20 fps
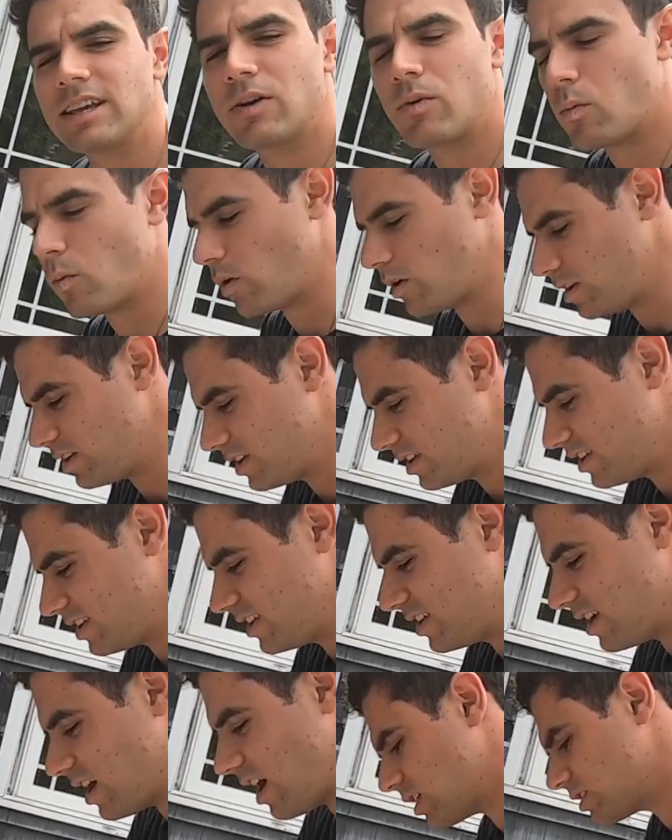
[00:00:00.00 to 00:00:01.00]
Like, a little more for
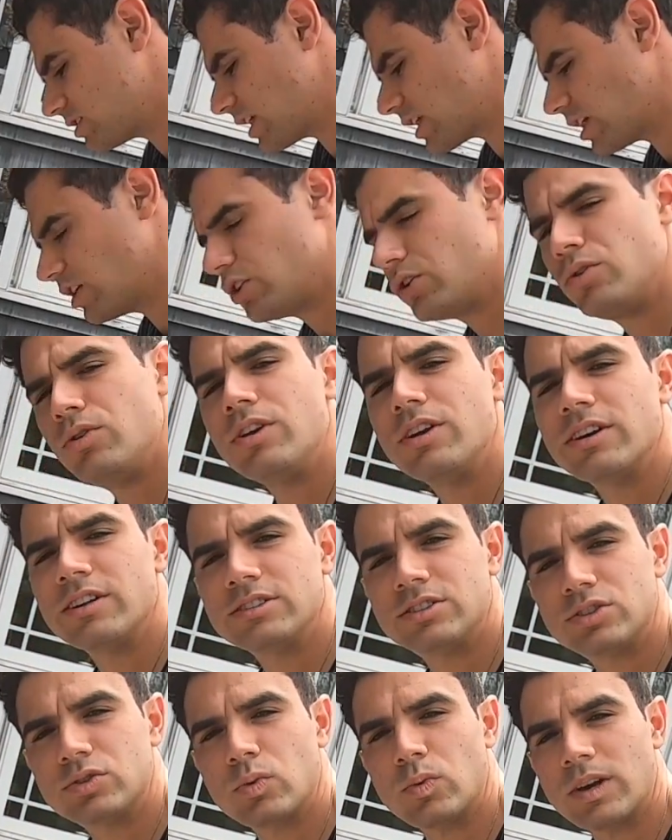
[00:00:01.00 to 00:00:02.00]
good luck. It's like a New
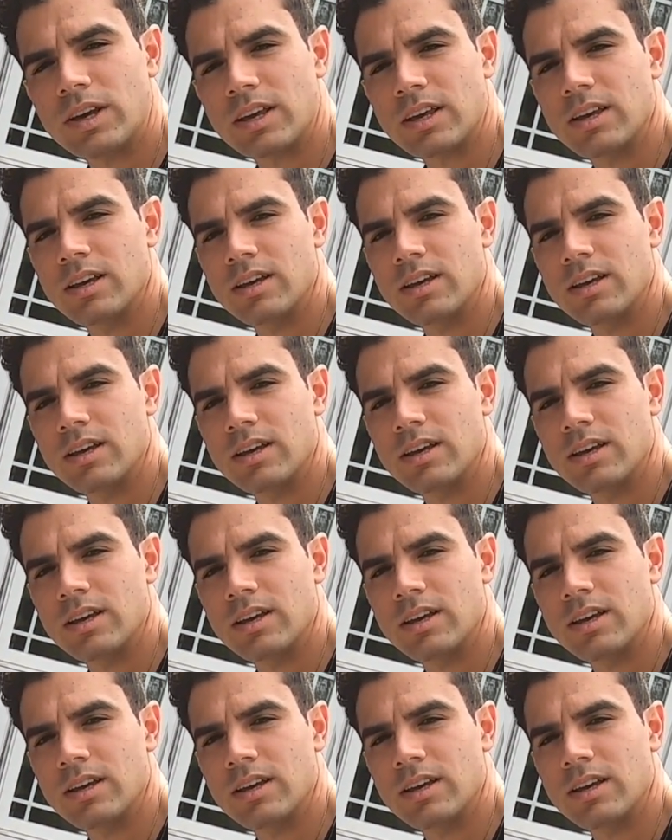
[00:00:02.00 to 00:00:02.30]
Year's swig.